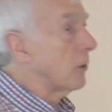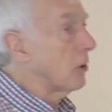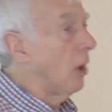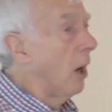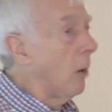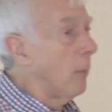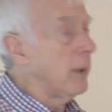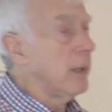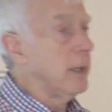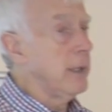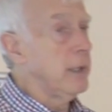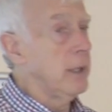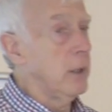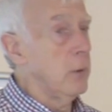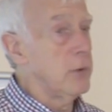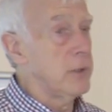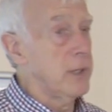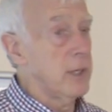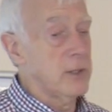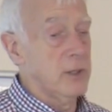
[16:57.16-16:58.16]
commonly
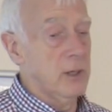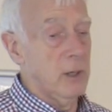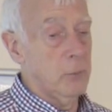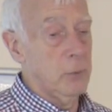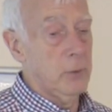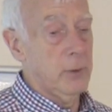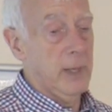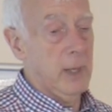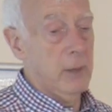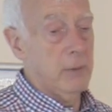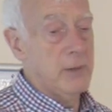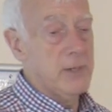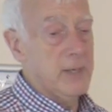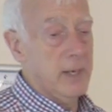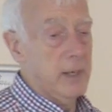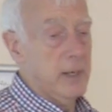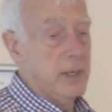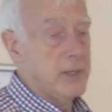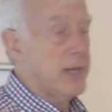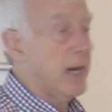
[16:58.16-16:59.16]
used example here is
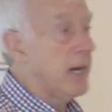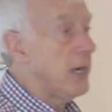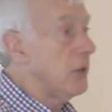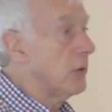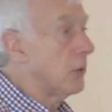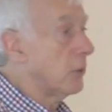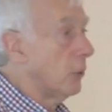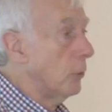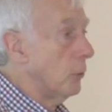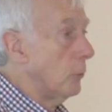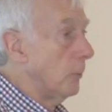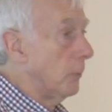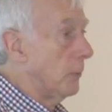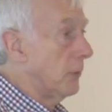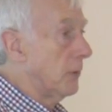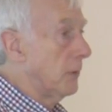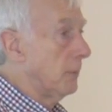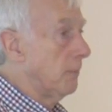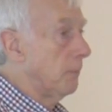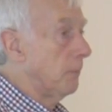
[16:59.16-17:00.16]
age
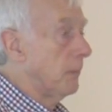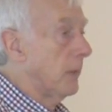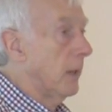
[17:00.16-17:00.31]
groups.